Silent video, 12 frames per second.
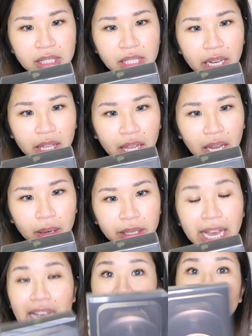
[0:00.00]
saying that.
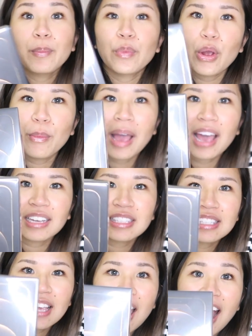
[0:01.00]
Yes, Pro
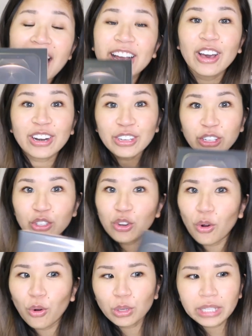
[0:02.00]
Max. I got it in
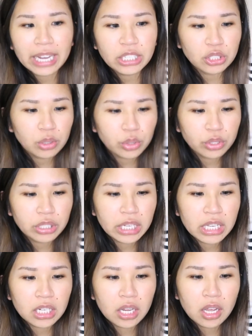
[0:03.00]
gold. I actually ordered
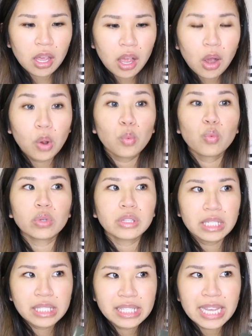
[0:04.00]
it
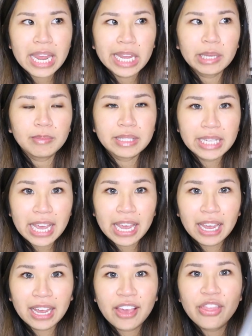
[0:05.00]
the same
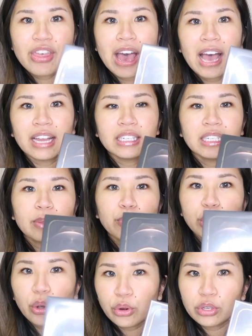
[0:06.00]
day that
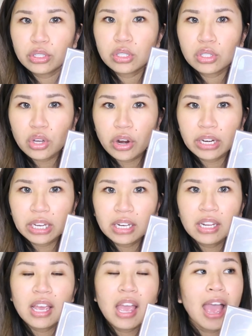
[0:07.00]
pre-order
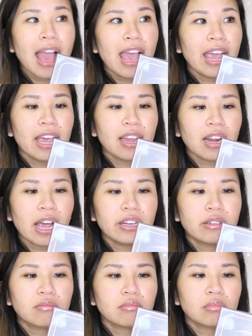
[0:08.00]
started. And
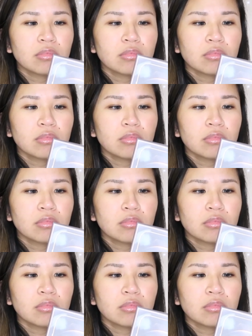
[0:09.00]
I